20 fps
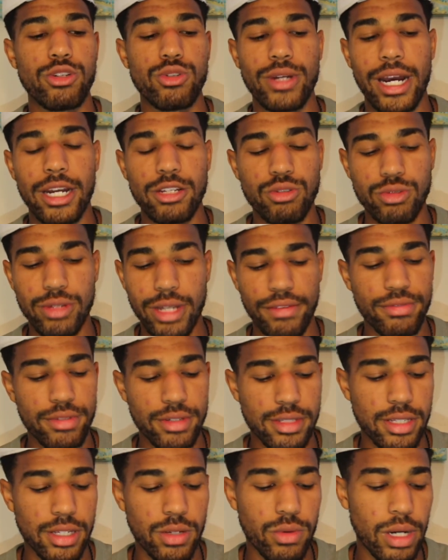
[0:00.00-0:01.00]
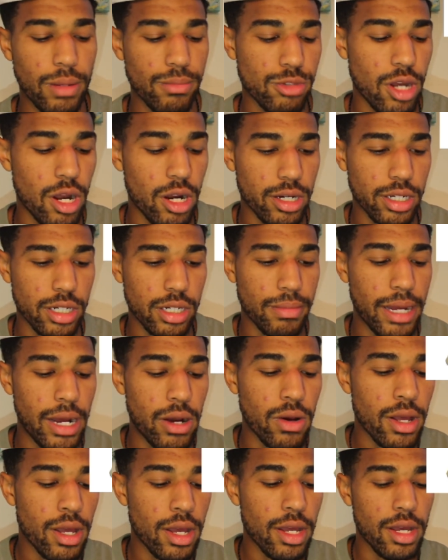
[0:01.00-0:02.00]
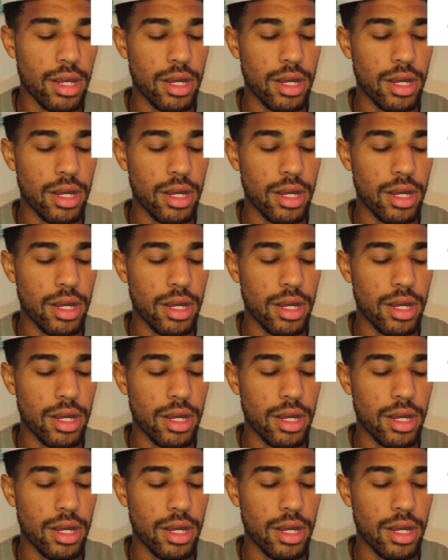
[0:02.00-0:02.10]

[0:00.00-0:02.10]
you guys will definitely see what I'm talking about.